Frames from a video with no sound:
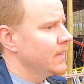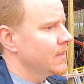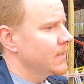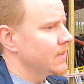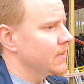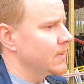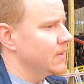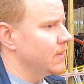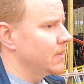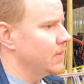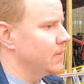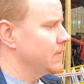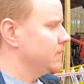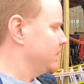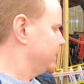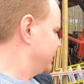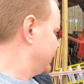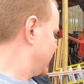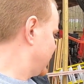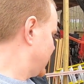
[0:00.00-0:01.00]
So
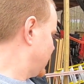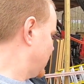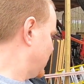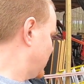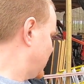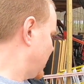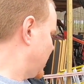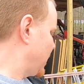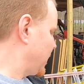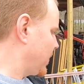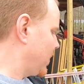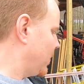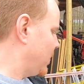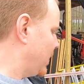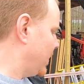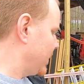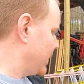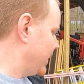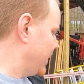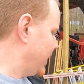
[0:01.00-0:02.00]
we're gonna throw
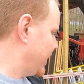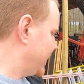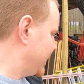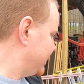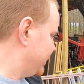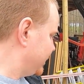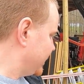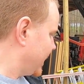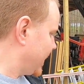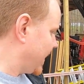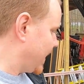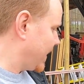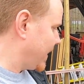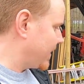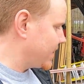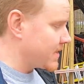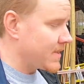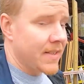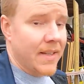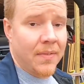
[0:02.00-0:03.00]
water at it
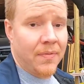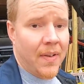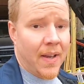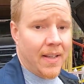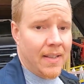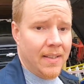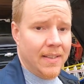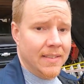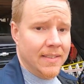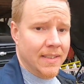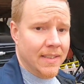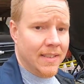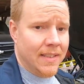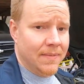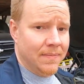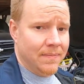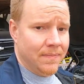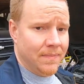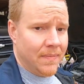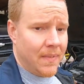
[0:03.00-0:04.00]
and see if that cleans it up,